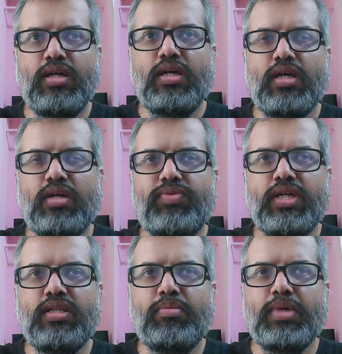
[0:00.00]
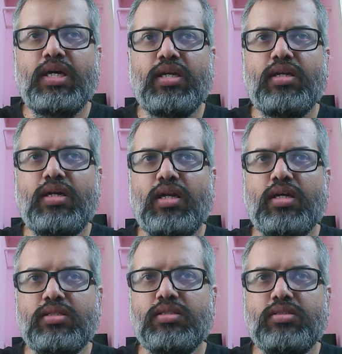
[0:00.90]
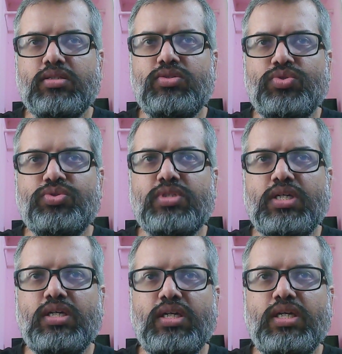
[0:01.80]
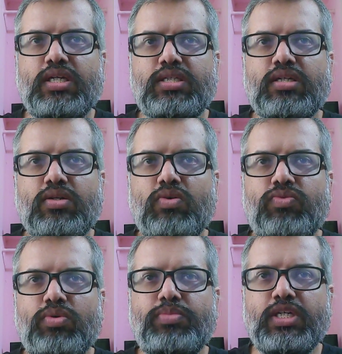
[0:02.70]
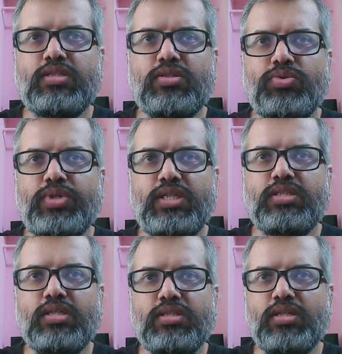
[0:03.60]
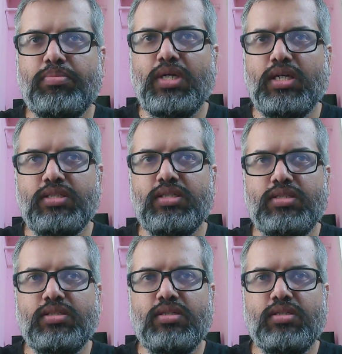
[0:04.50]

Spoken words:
and when the parent classes choose the creation of objects to its subclasses.